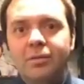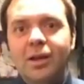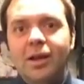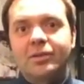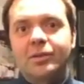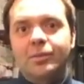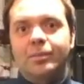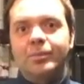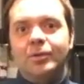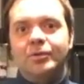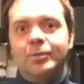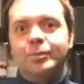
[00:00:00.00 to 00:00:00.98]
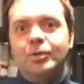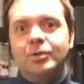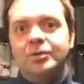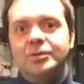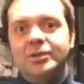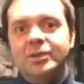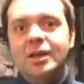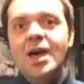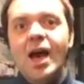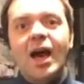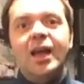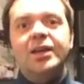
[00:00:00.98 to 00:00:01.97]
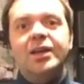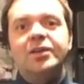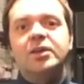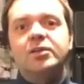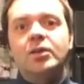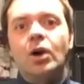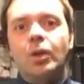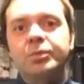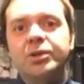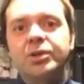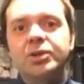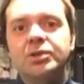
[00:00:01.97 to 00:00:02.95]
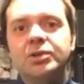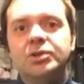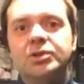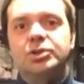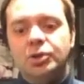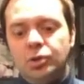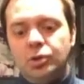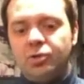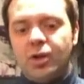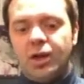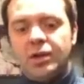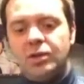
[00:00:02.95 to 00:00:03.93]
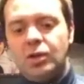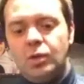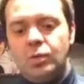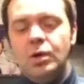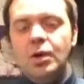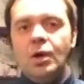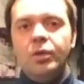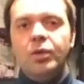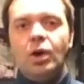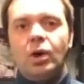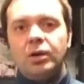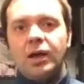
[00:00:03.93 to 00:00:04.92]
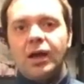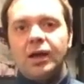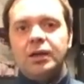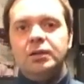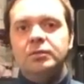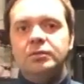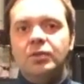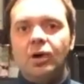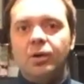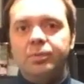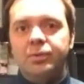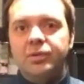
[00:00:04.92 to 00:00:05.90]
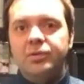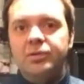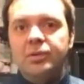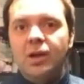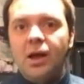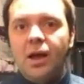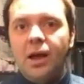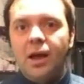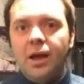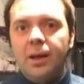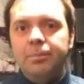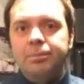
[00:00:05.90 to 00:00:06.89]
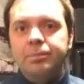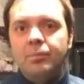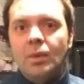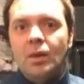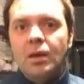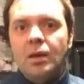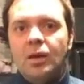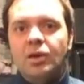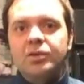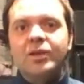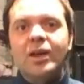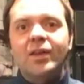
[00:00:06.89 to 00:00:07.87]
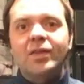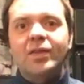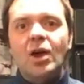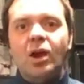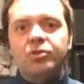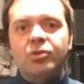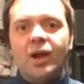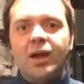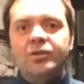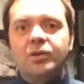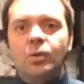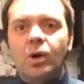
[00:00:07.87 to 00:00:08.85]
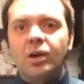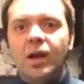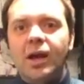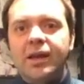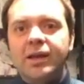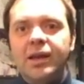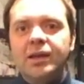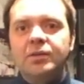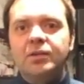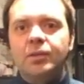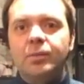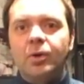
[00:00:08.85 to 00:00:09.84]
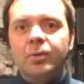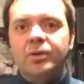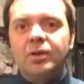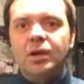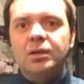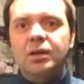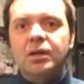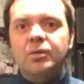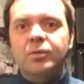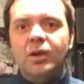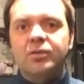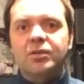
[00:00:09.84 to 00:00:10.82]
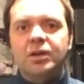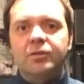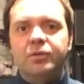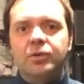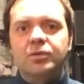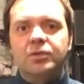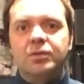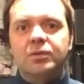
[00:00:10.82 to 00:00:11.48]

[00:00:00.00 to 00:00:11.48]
That's the most important, isn't it? At least there's an option to try and do the online operas. Because they are trying to do online gigs at the moment, aren't they? I've seen a few